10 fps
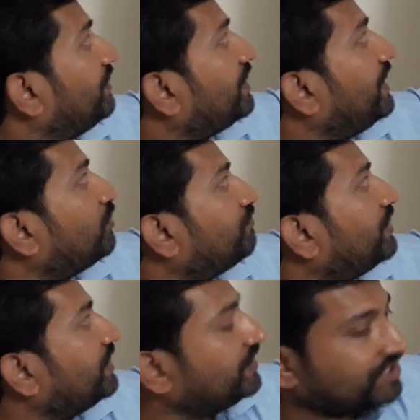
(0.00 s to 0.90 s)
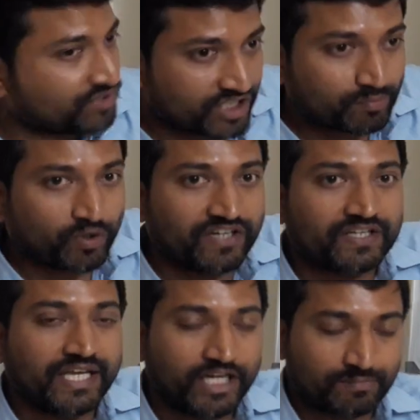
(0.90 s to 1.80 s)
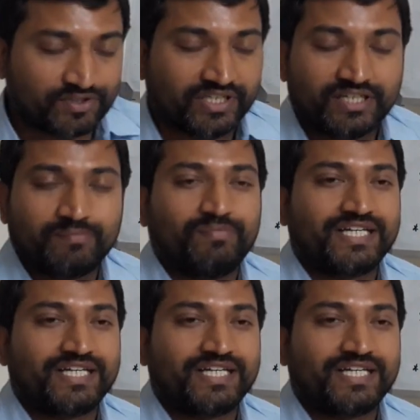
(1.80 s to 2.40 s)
rate of return is 6.8%,